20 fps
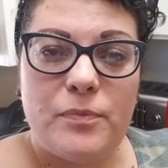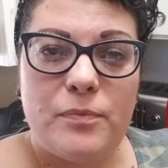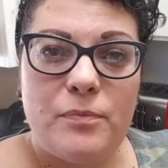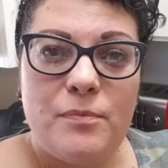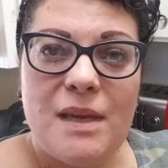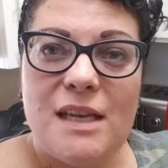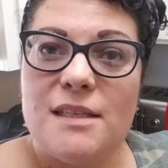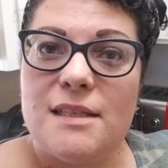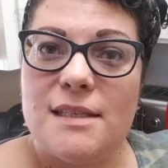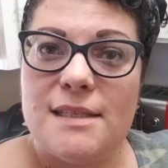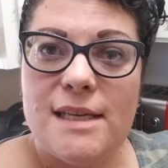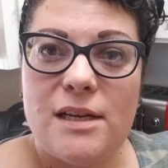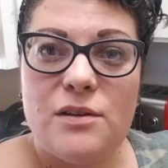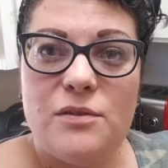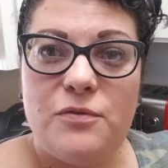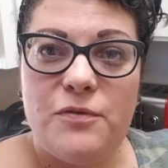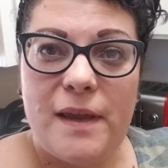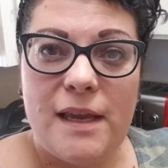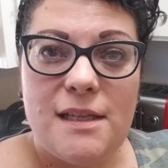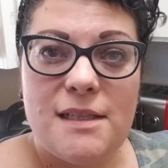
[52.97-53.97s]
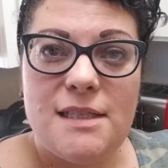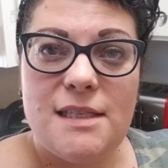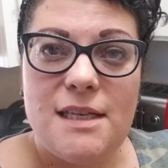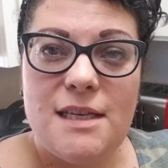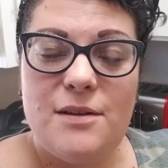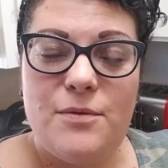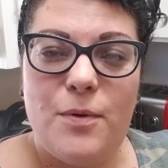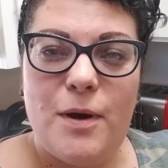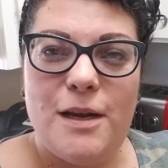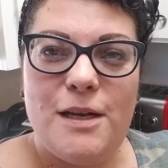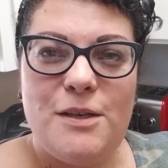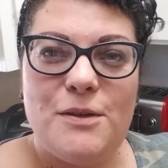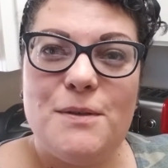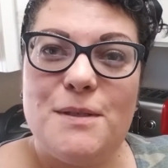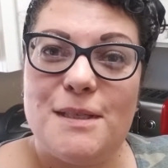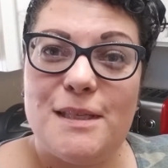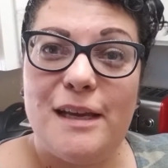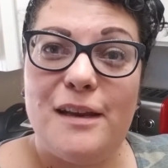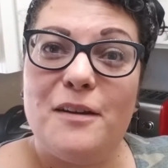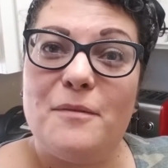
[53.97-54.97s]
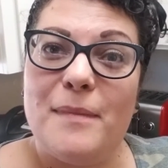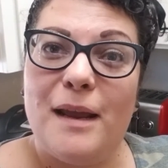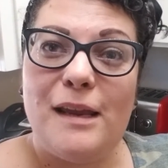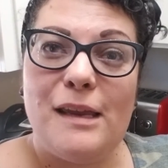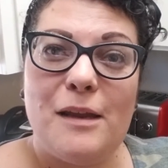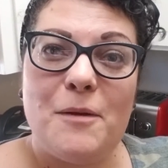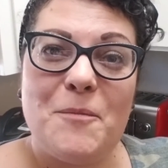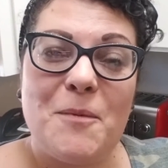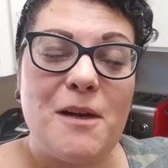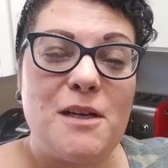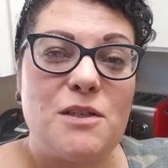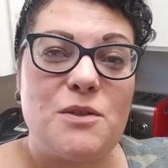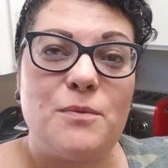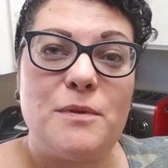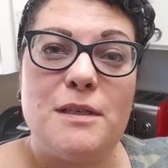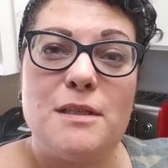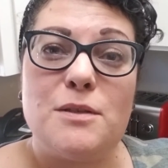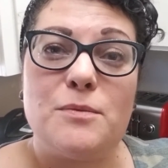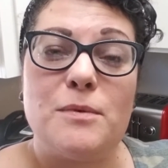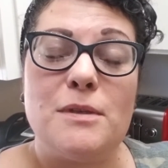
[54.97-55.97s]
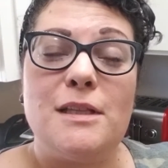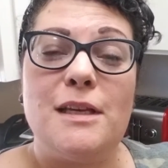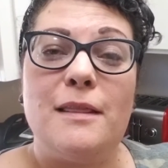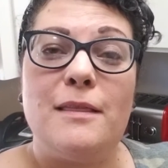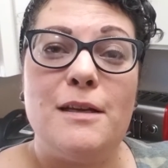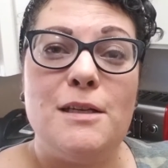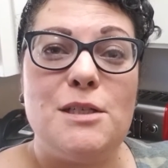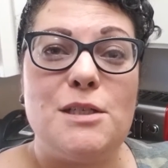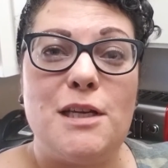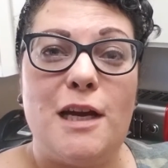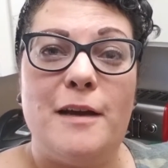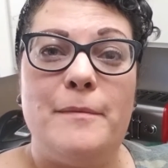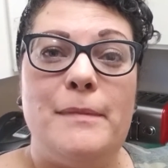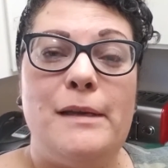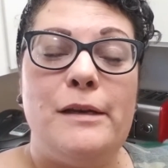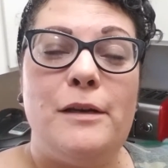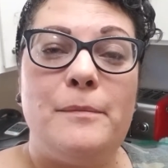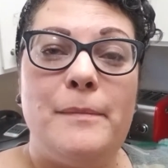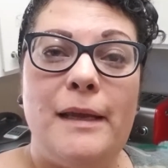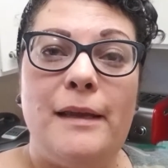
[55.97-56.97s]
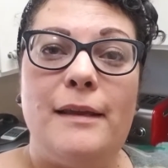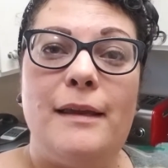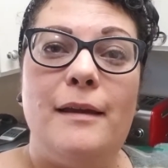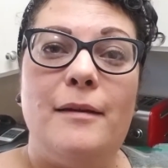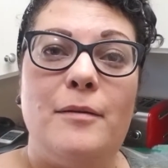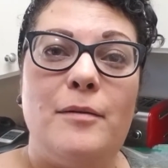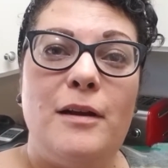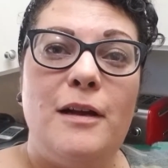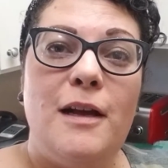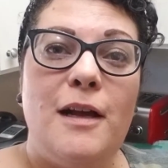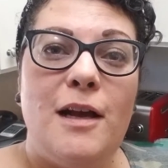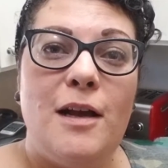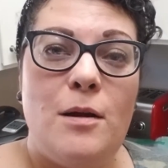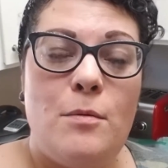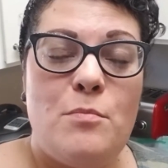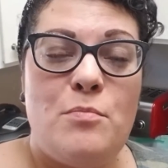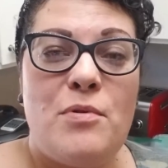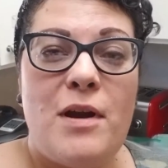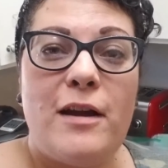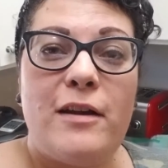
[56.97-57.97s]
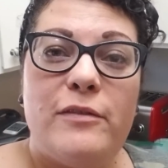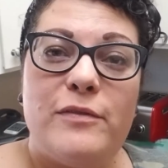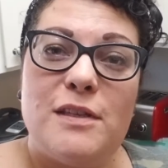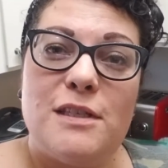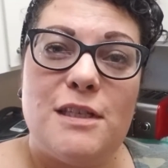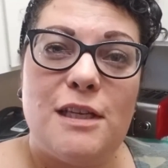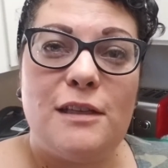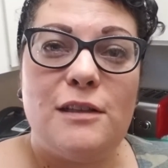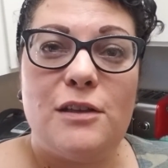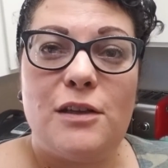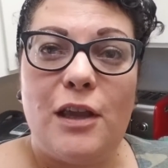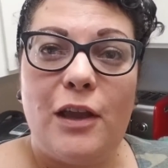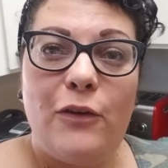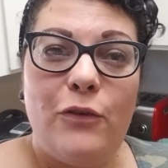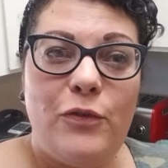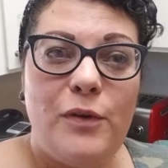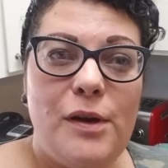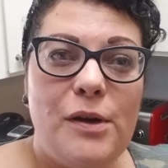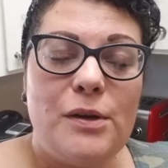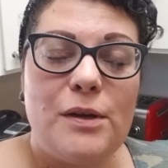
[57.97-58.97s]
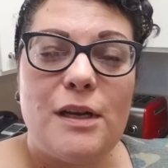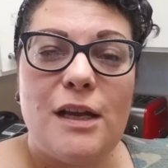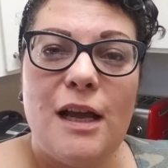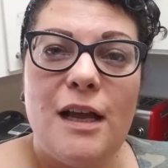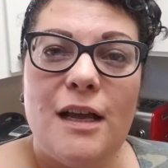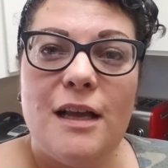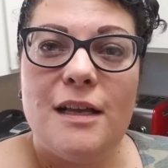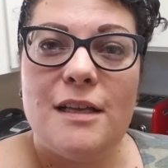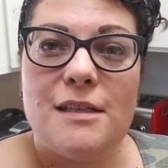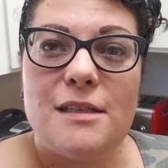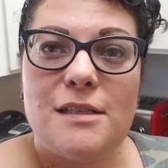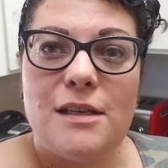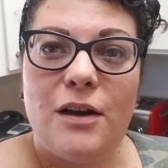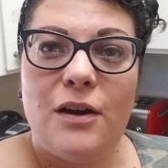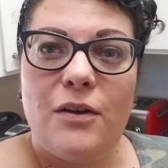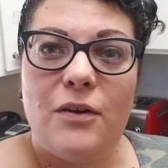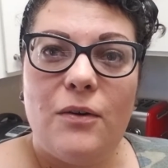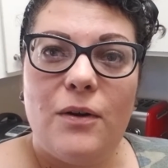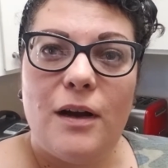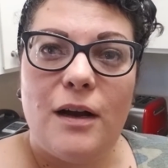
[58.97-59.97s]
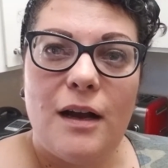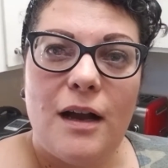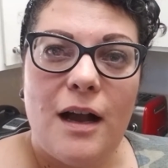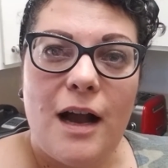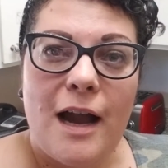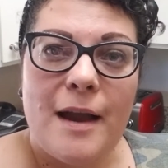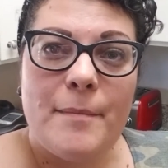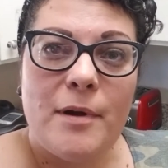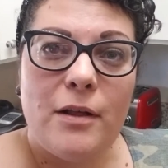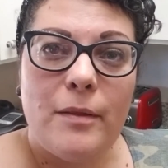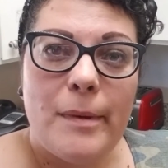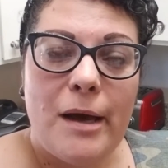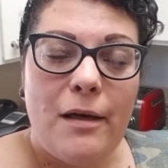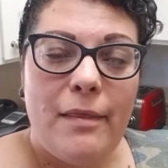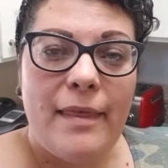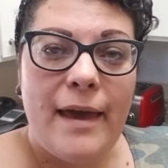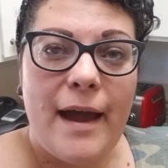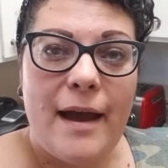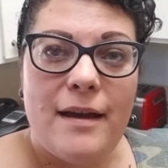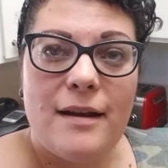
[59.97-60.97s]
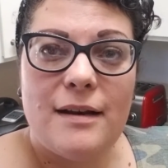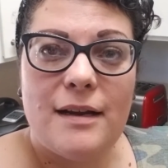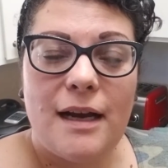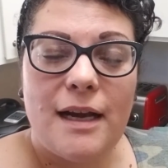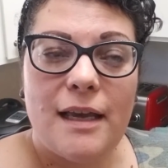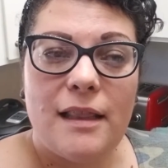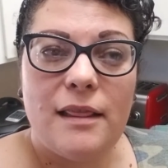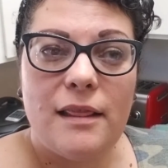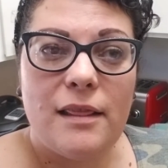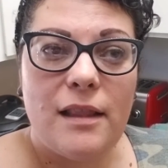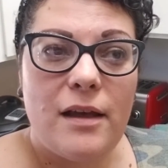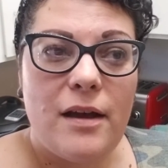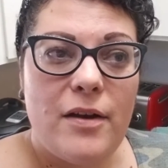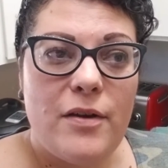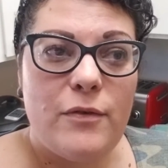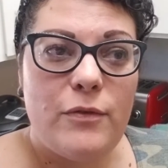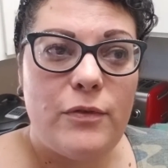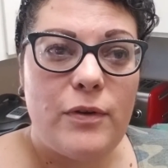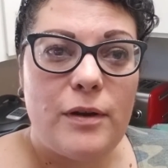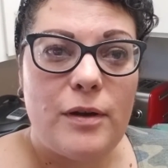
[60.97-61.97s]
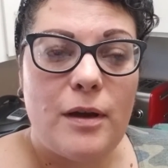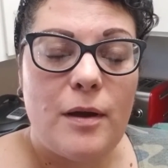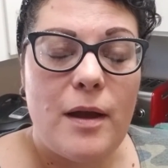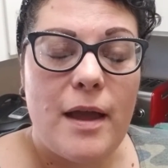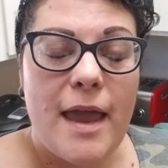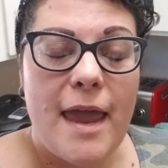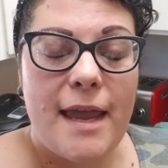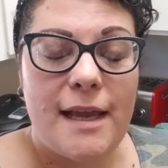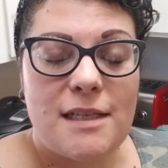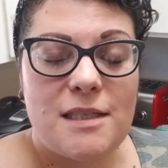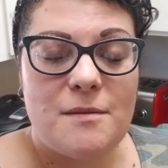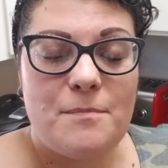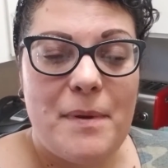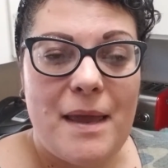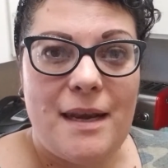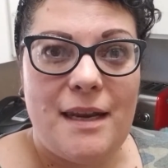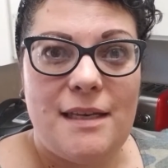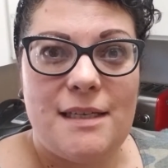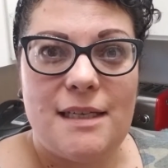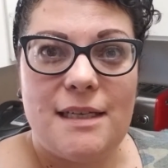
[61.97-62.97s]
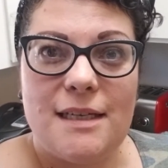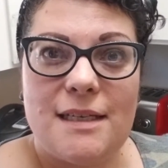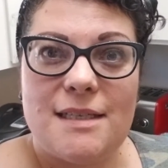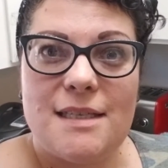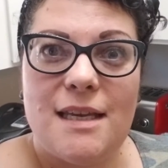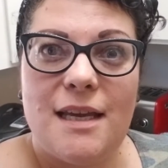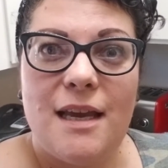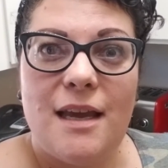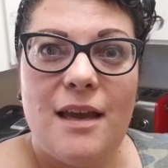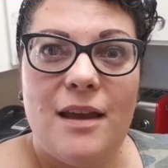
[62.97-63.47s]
makes it sound fancy when you say you're making brunch, when it's really lunchtime and you're making breakfasty looking food. So I'm all about that. I love eggs Benedict.